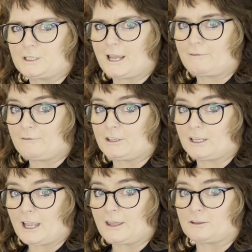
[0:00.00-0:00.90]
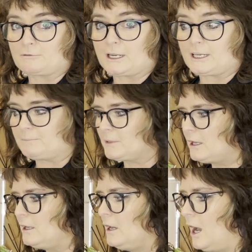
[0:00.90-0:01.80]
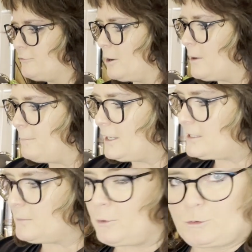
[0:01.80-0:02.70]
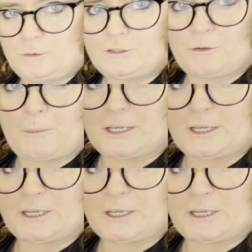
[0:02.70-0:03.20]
to have everything at the ready. I've got my mixing bottles for my